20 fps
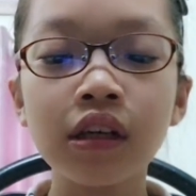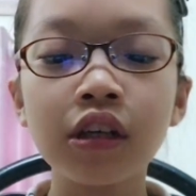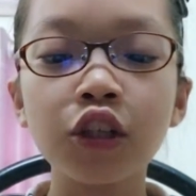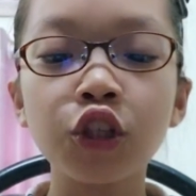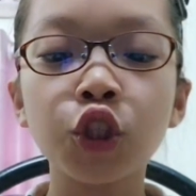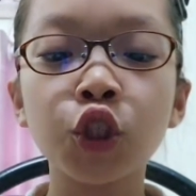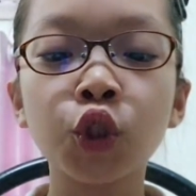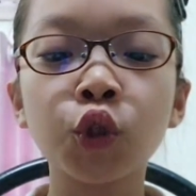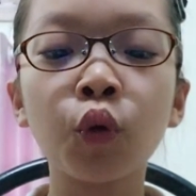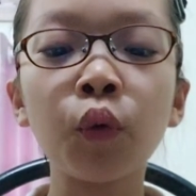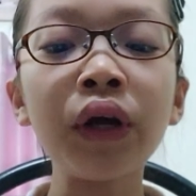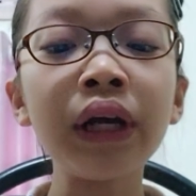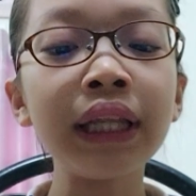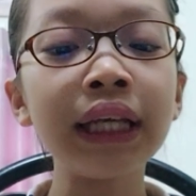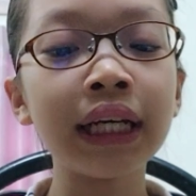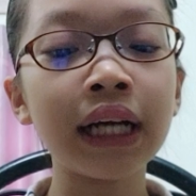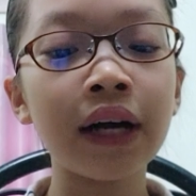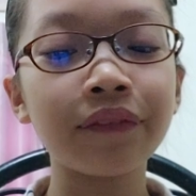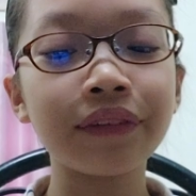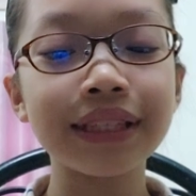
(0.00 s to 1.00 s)

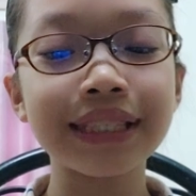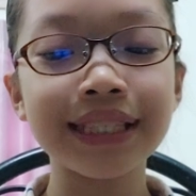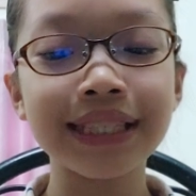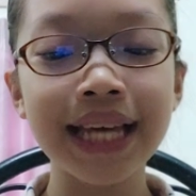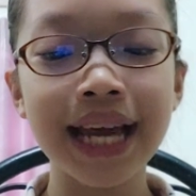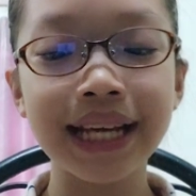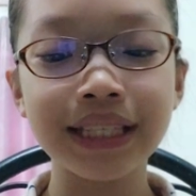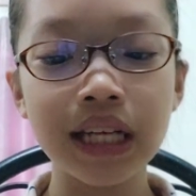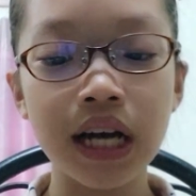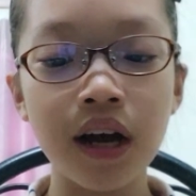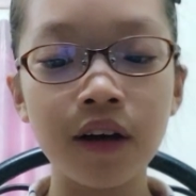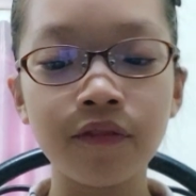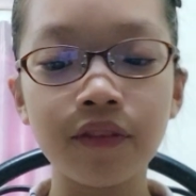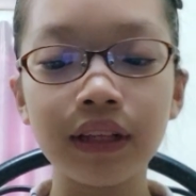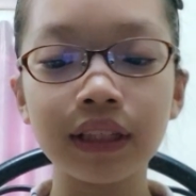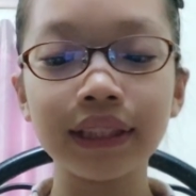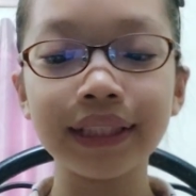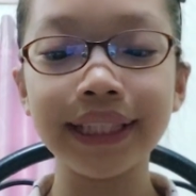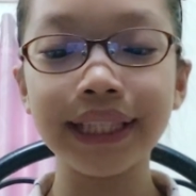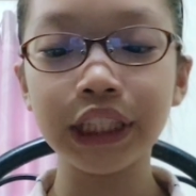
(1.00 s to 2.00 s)
squealing at the sight of
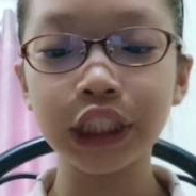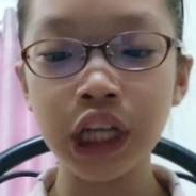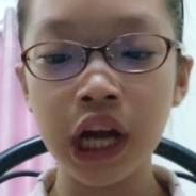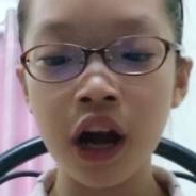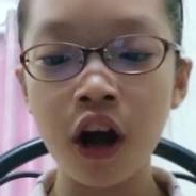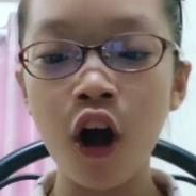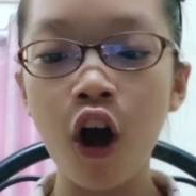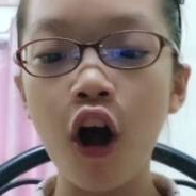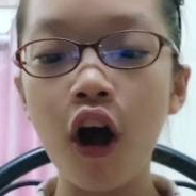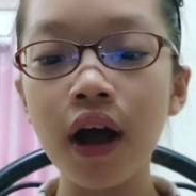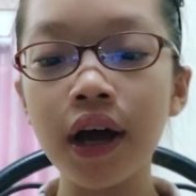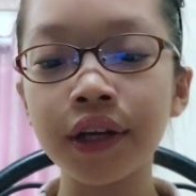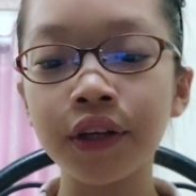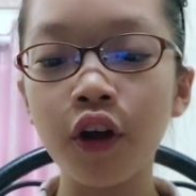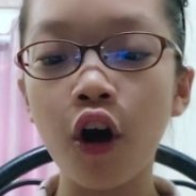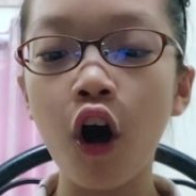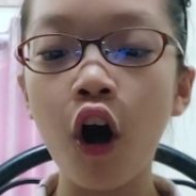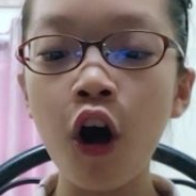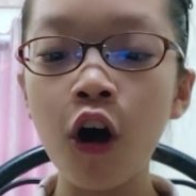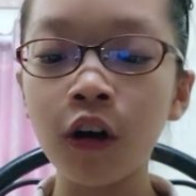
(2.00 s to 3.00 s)
Elijah
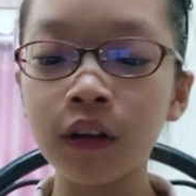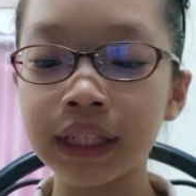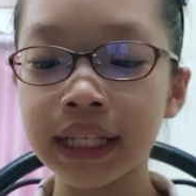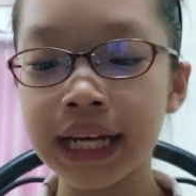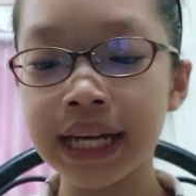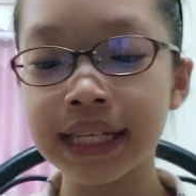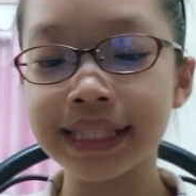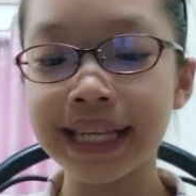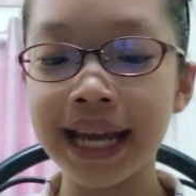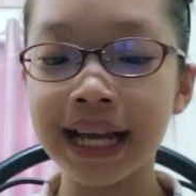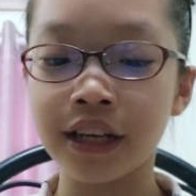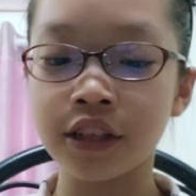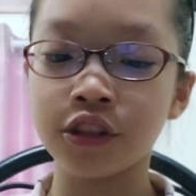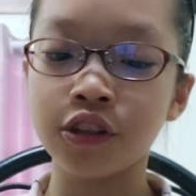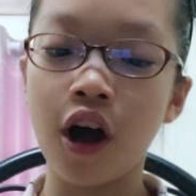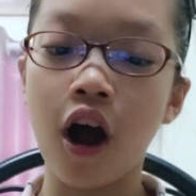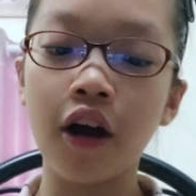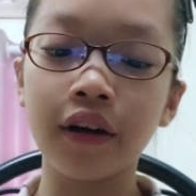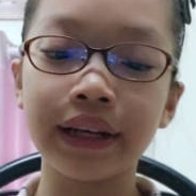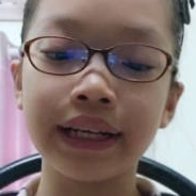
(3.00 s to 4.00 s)
in all his
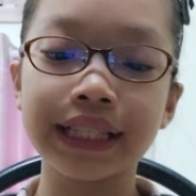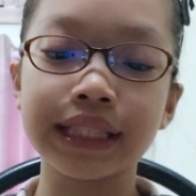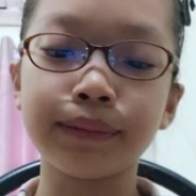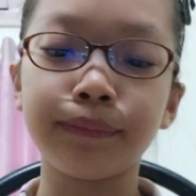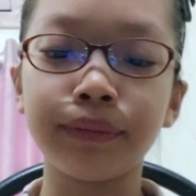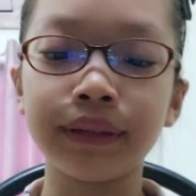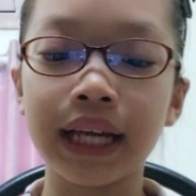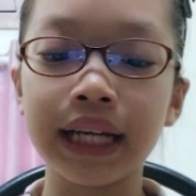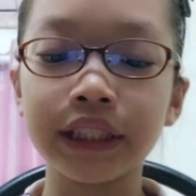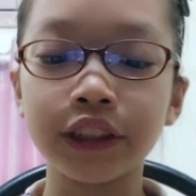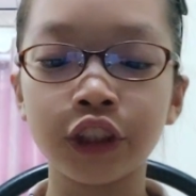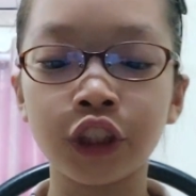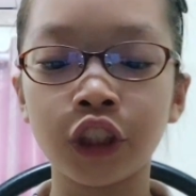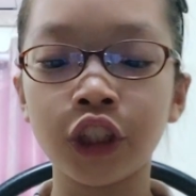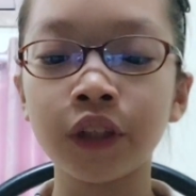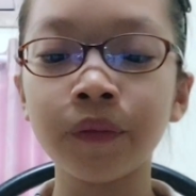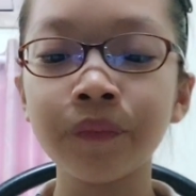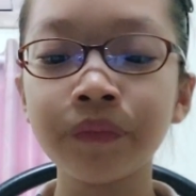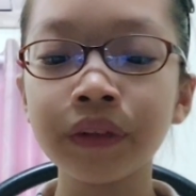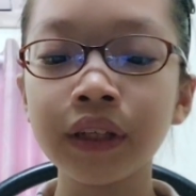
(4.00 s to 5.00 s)
exotic
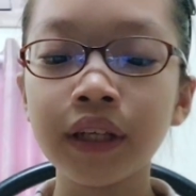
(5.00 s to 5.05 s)
splendor.